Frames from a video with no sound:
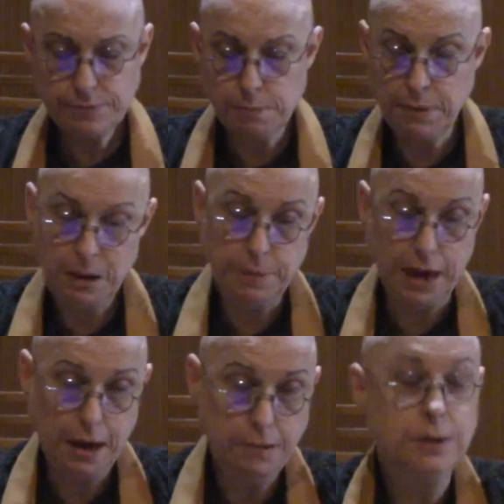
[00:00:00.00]

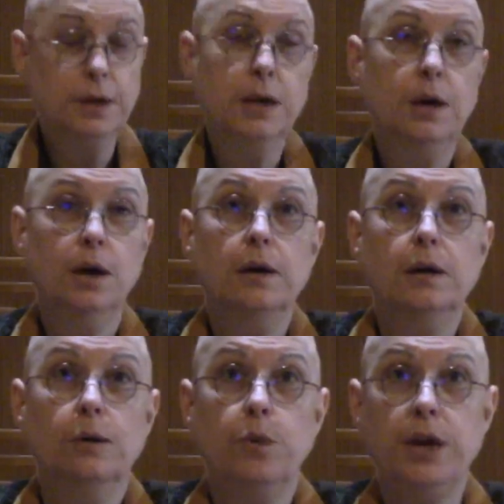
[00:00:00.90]
Maybe
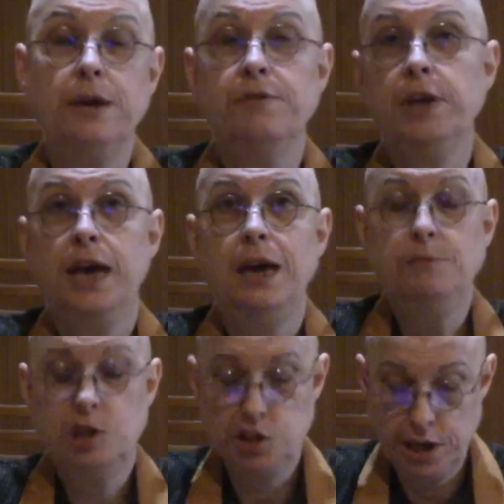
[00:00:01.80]
we even came
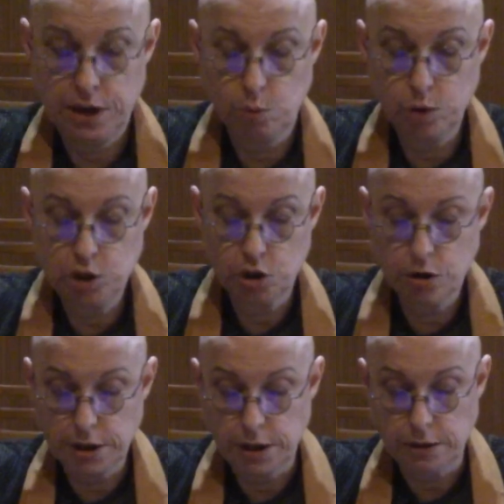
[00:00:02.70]
to Zen
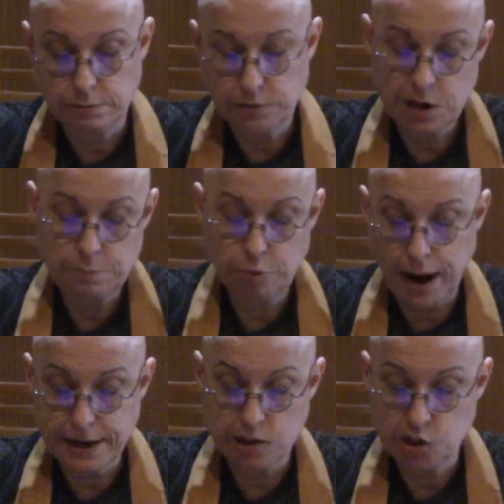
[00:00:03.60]
originally, Zen
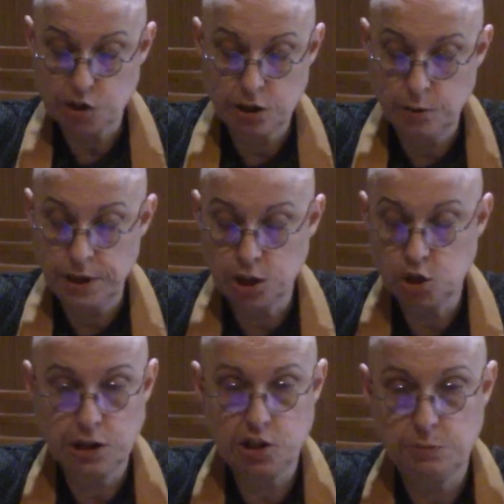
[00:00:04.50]
practice,
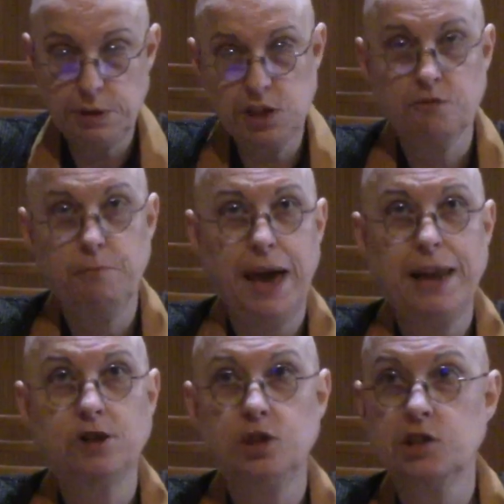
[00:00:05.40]
initially as a means of
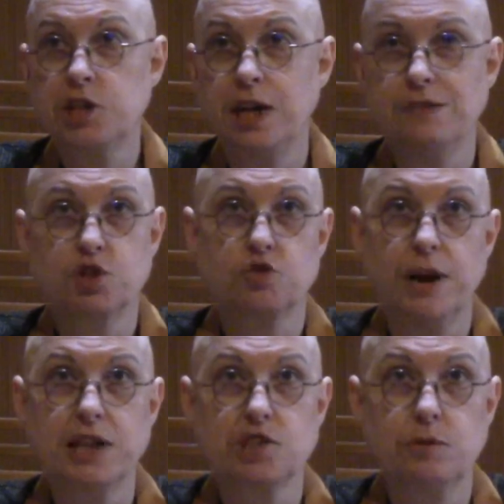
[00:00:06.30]
managing this kind of
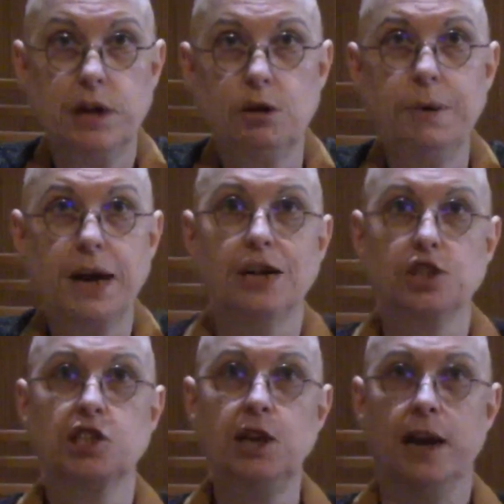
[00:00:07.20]
stress, right? Oh my gosh,
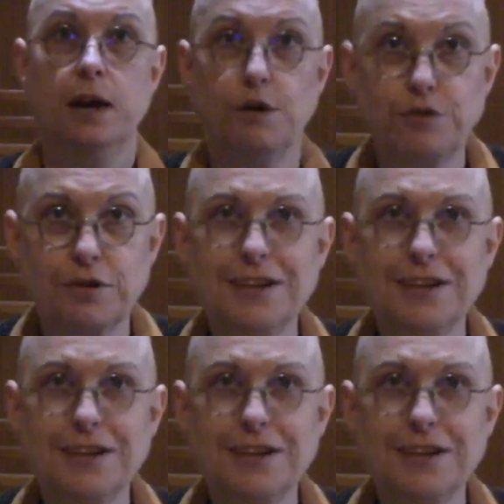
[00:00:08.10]
it's not enough.